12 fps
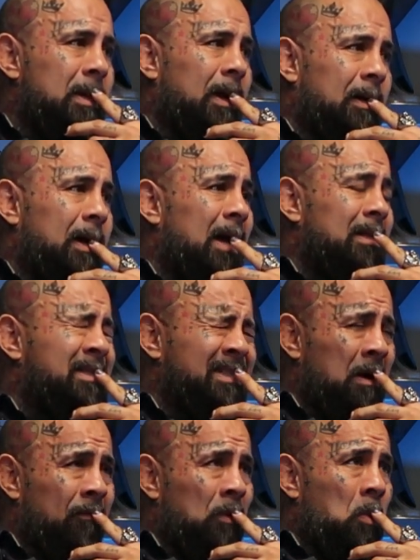Yeah, I had to sit
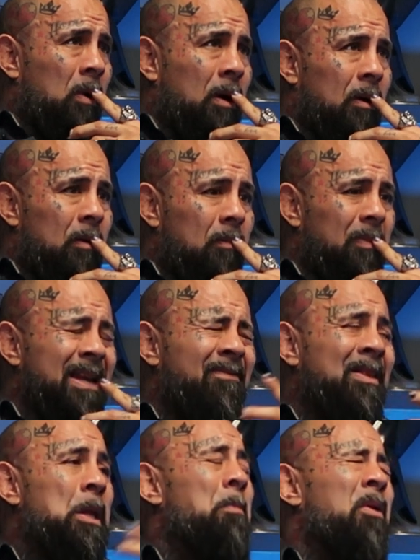down for a while, but
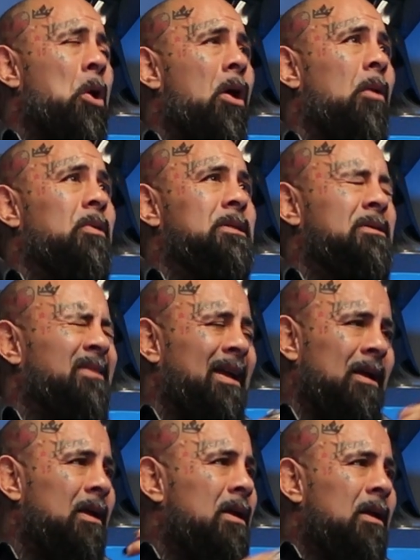even then, my heart was still
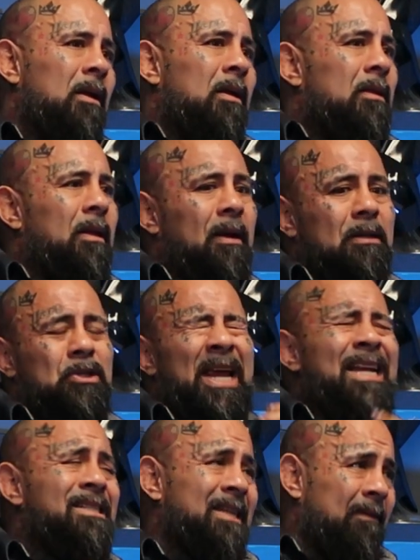like
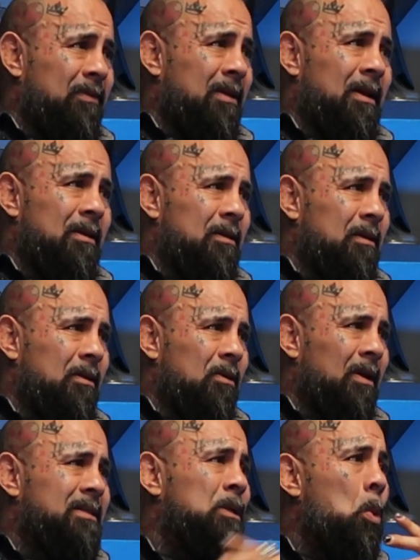chasing after that. You
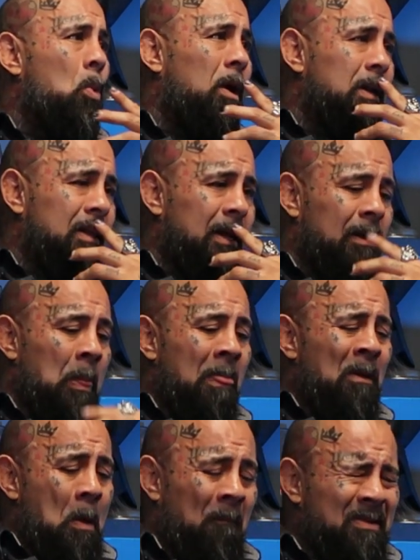know, I still wanted that,
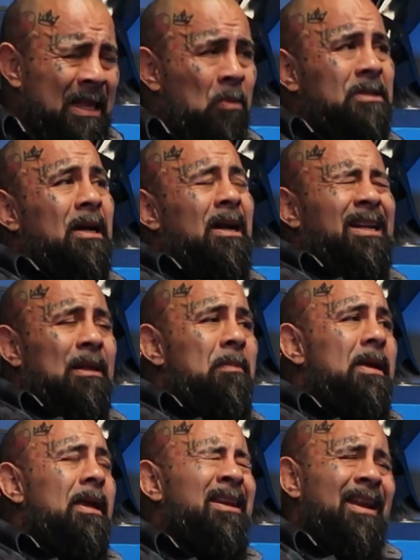but that was kind of like the
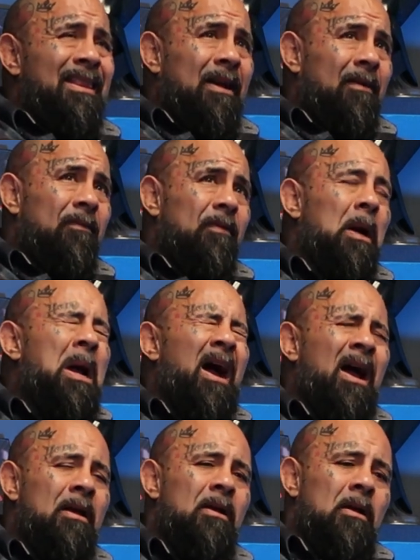beginning, I think, of
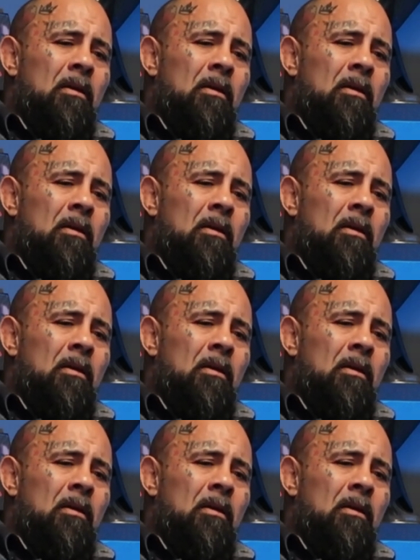God